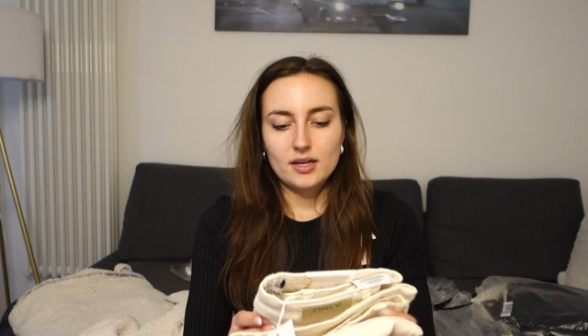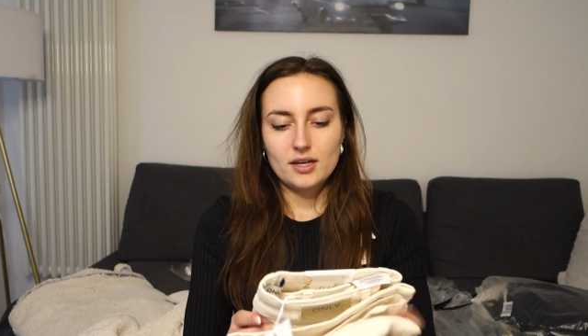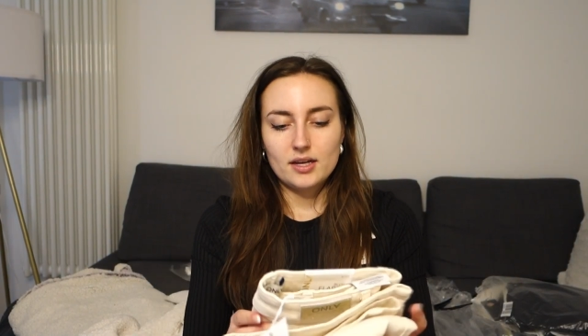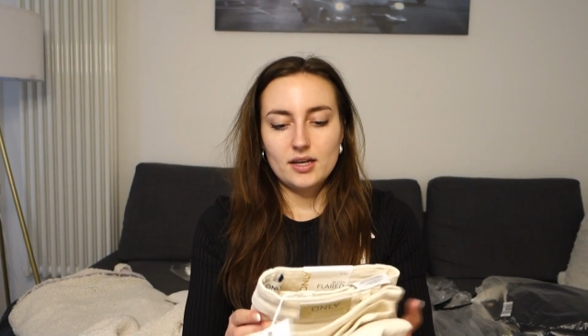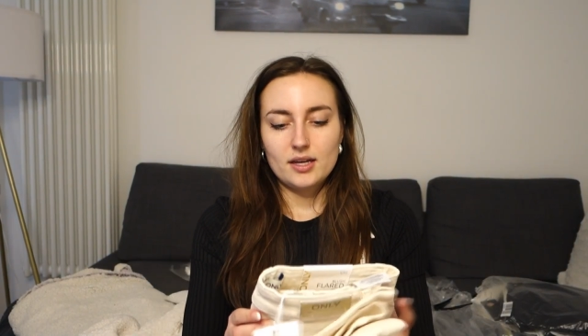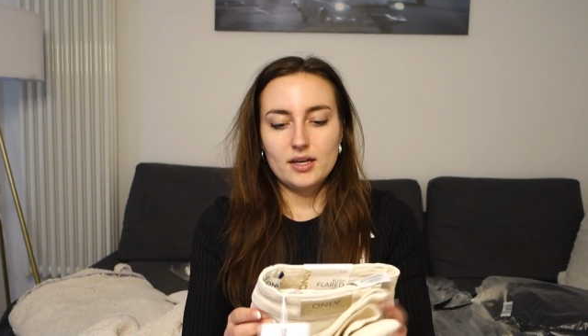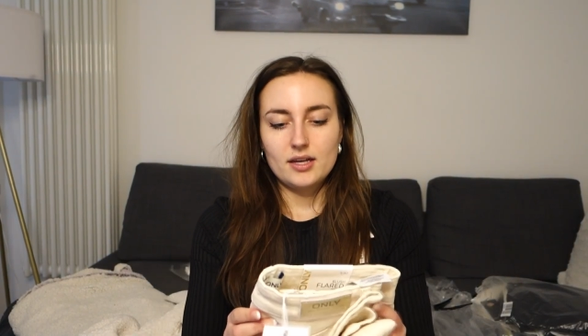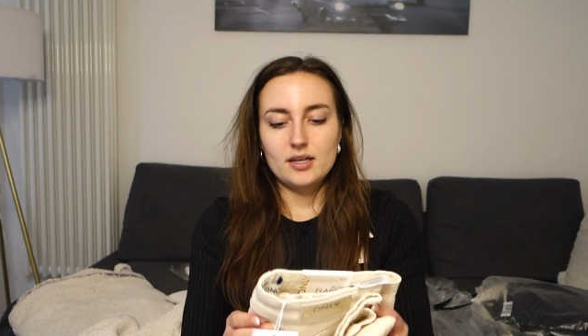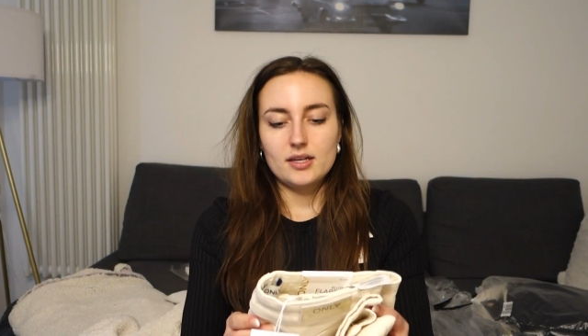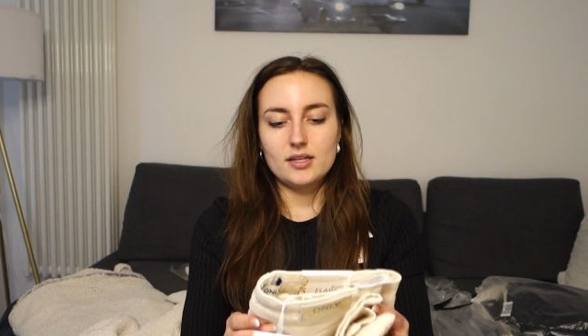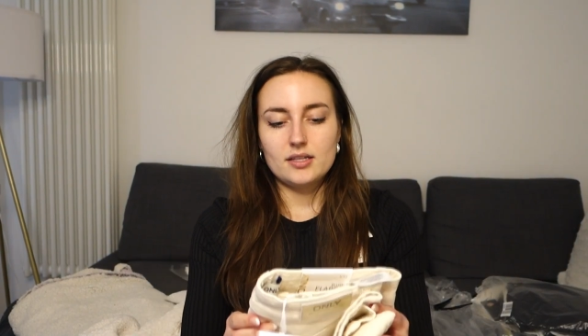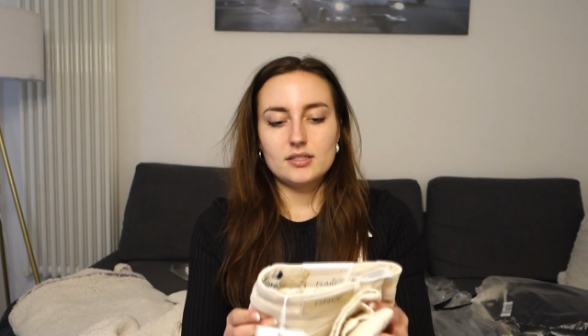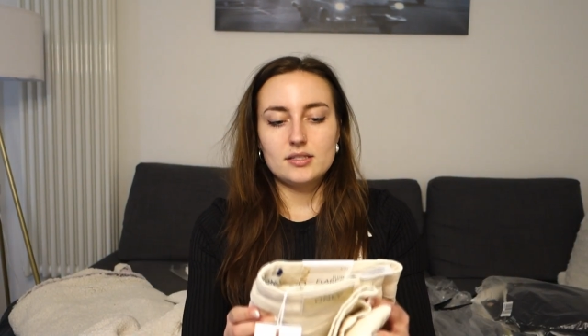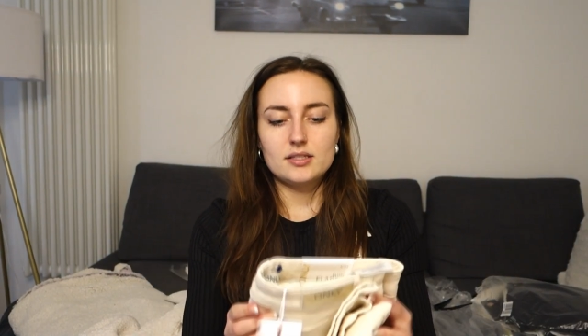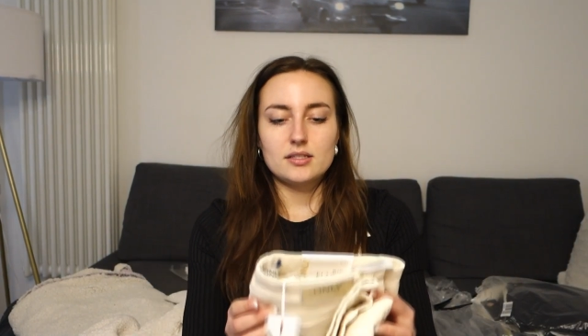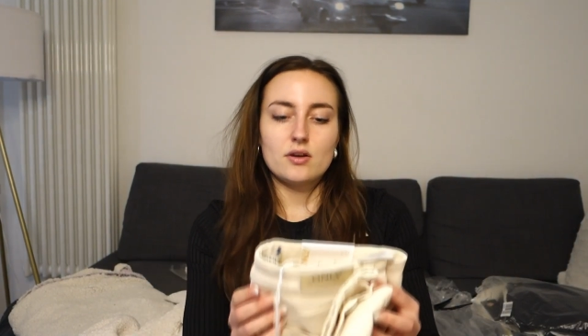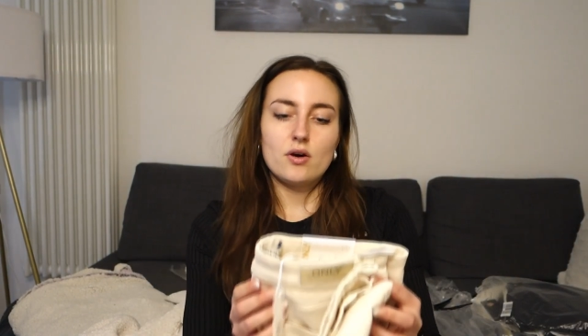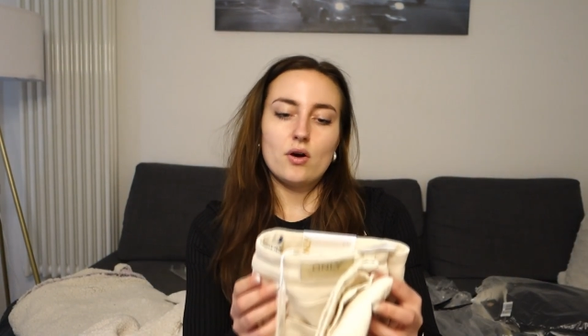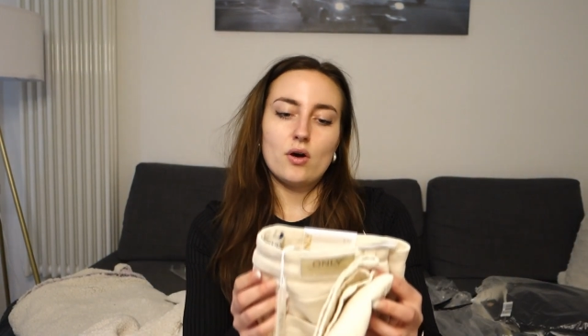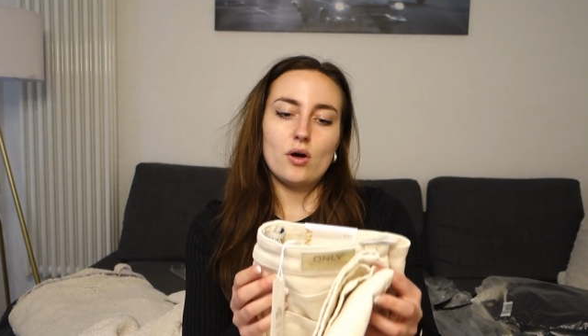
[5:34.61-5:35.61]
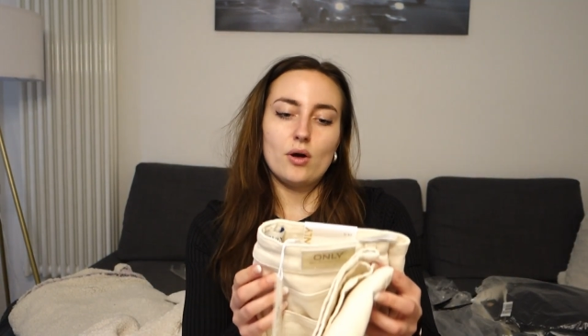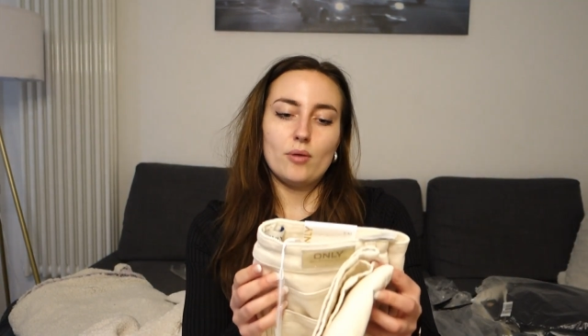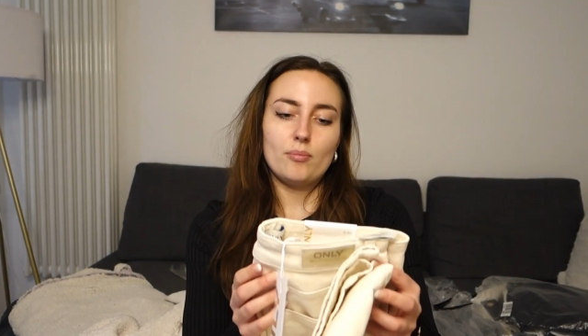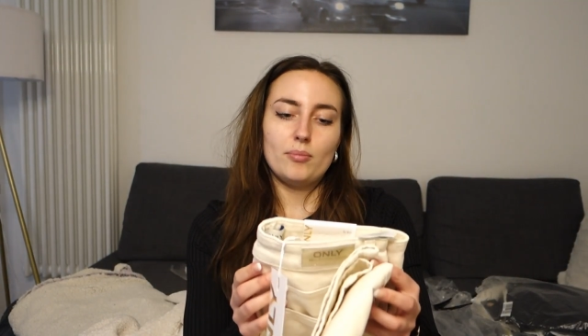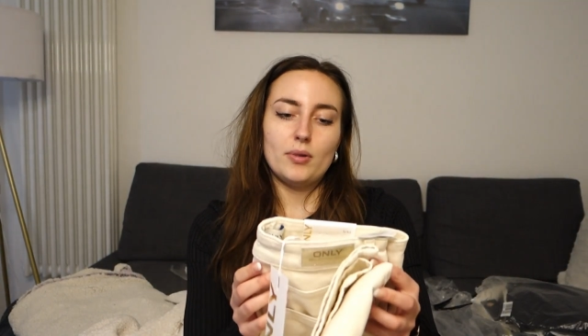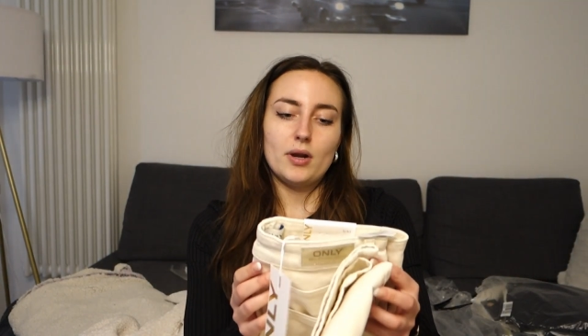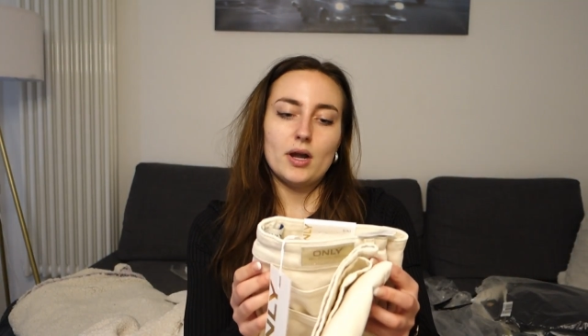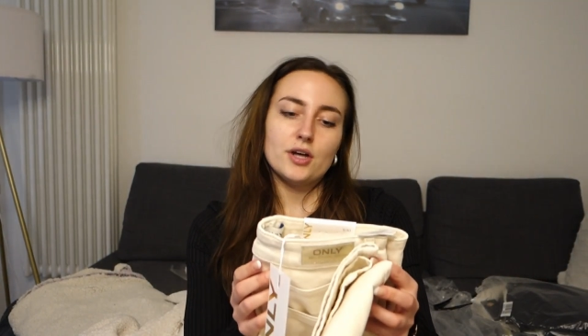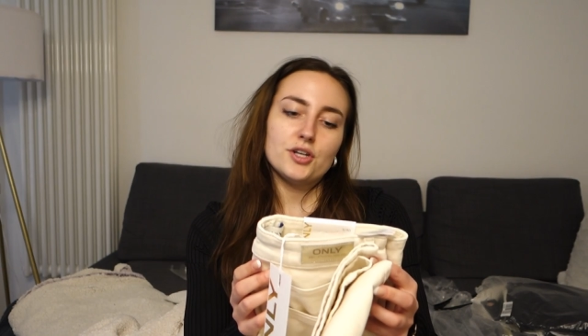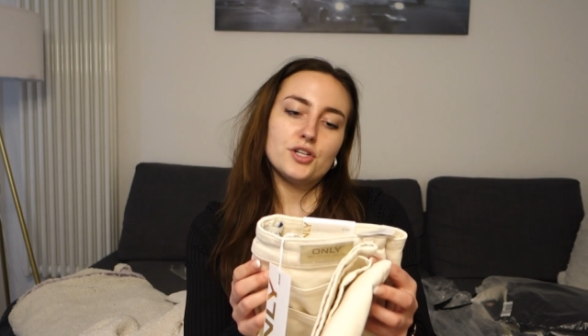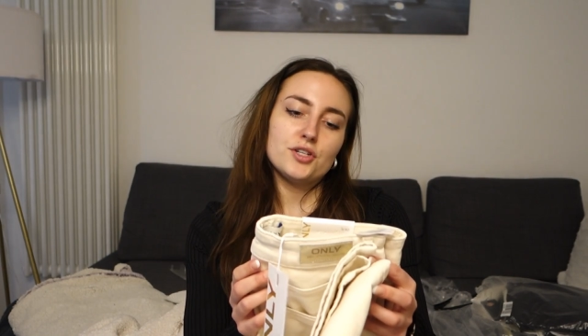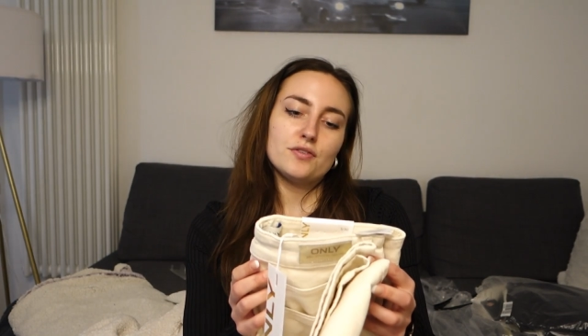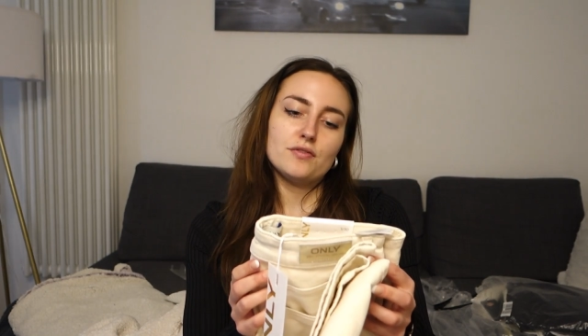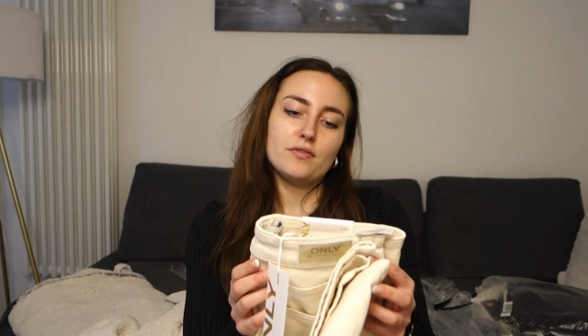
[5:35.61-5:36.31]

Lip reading: It's called Blush